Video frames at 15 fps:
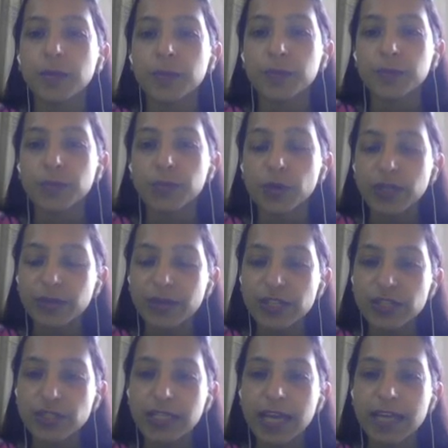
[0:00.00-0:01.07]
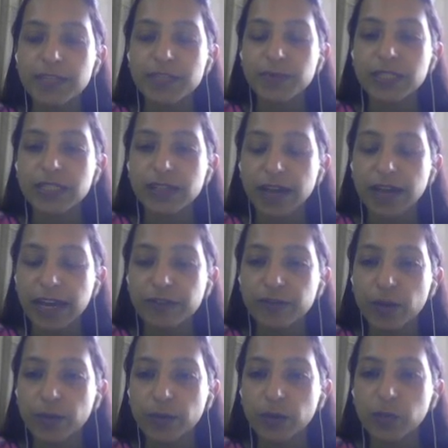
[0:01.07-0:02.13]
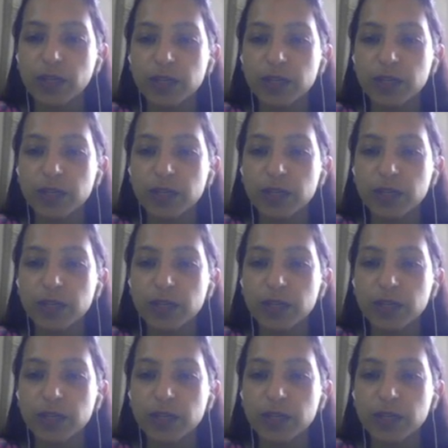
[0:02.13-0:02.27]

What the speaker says: Motivation has been derived from the word